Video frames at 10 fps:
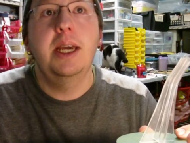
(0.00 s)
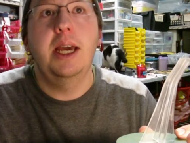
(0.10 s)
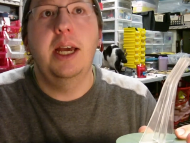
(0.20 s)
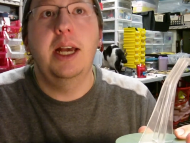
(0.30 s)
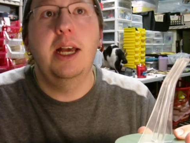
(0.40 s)

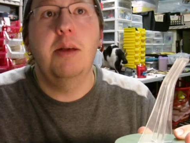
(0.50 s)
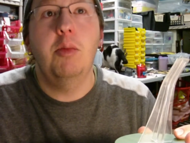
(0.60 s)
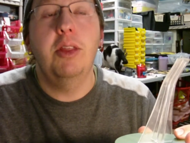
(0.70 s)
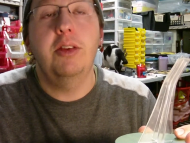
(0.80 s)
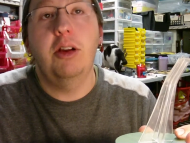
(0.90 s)

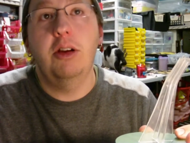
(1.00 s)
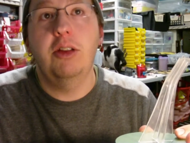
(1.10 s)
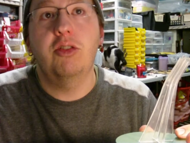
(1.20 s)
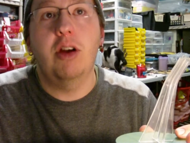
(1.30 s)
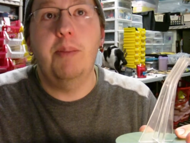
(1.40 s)
When the
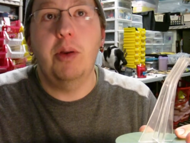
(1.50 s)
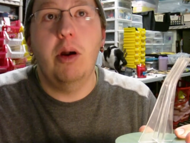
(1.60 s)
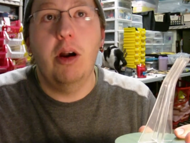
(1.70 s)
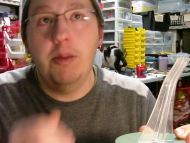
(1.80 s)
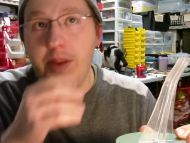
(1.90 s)
Tyranids drop their
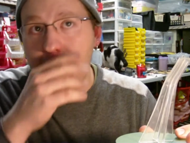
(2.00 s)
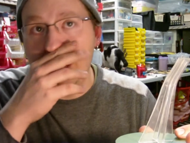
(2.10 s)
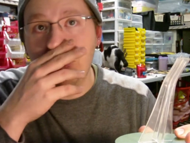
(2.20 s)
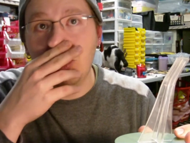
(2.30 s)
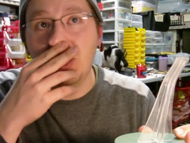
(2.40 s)
Harpy,
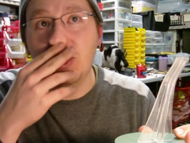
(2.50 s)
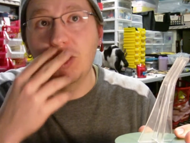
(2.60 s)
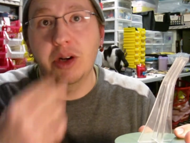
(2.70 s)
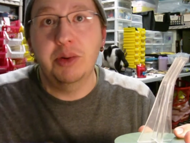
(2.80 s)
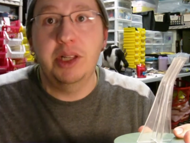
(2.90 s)
I'm sure it'll
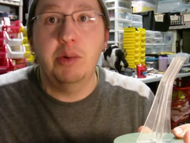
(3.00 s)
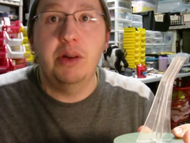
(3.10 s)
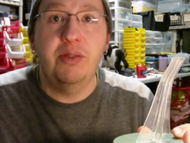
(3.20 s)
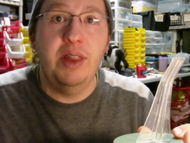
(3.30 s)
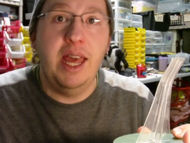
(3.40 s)
work really well
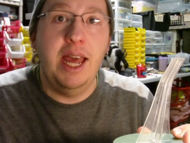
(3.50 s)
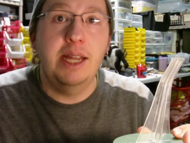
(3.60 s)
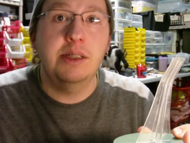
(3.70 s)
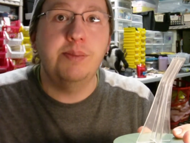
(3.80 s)
for that.